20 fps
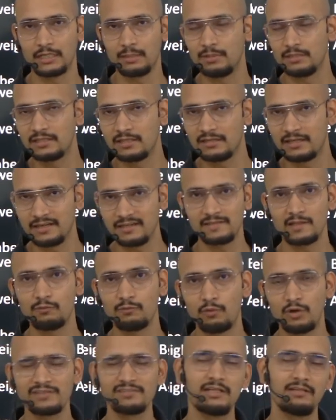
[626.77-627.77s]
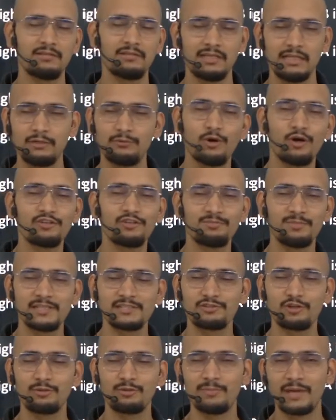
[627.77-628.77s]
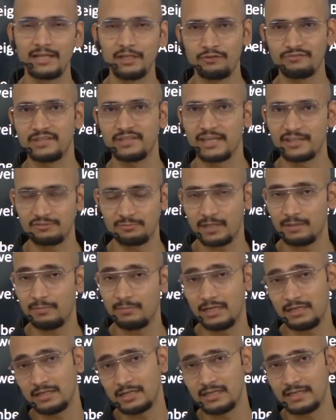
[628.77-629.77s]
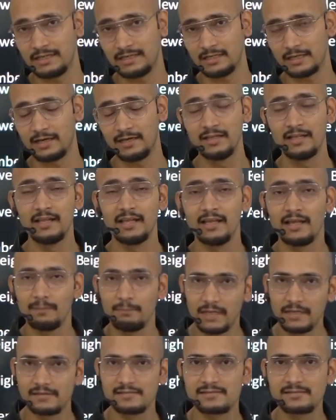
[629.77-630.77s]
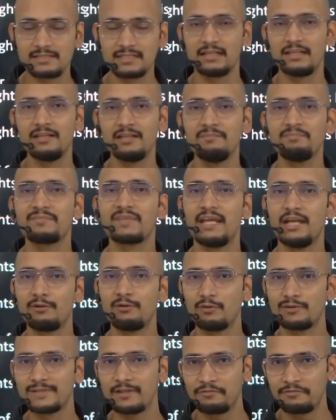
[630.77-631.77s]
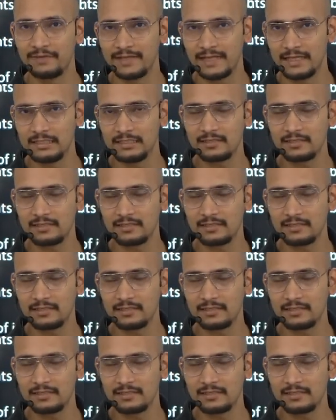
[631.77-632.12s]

The reason was that it was based on many of the experimental data, but still it was a failure.